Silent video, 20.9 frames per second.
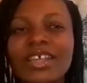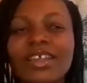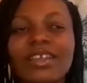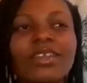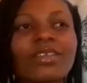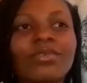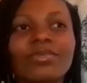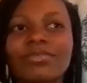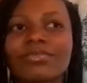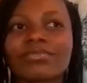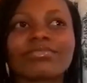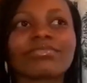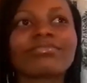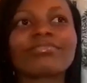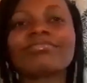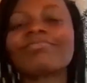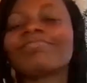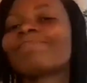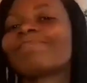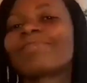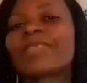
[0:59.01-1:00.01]
No.
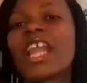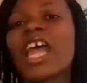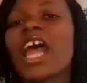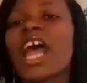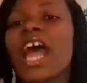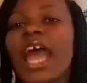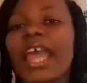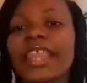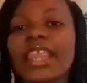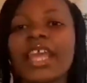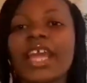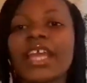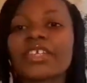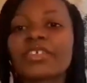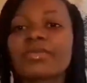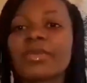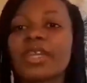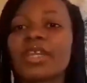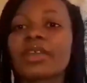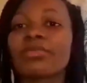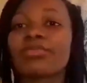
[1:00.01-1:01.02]
I think I
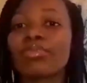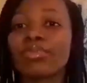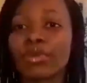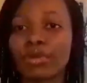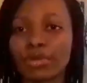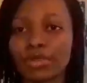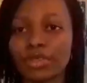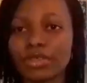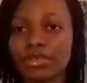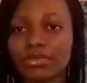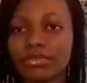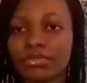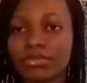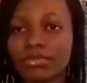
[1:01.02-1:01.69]
should make it broad.